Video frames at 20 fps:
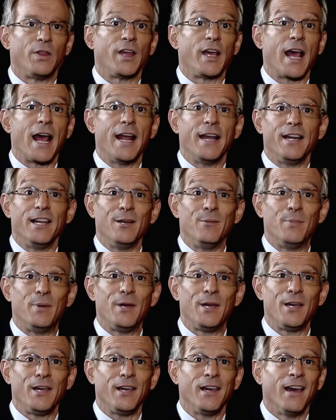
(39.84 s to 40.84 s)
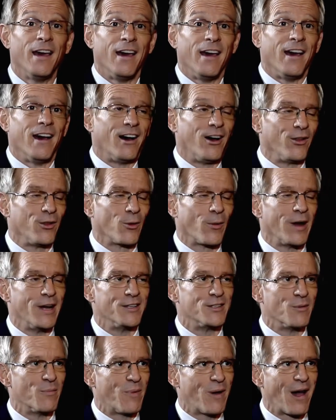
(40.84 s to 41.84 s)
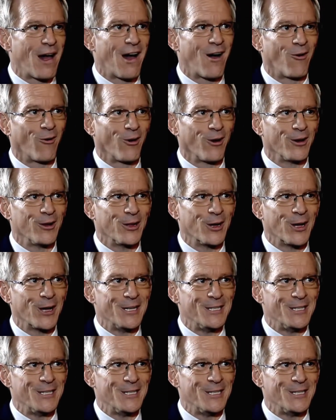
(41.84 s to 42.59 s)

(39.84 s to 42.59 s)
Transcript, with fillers: when the NDP held the reins of power in the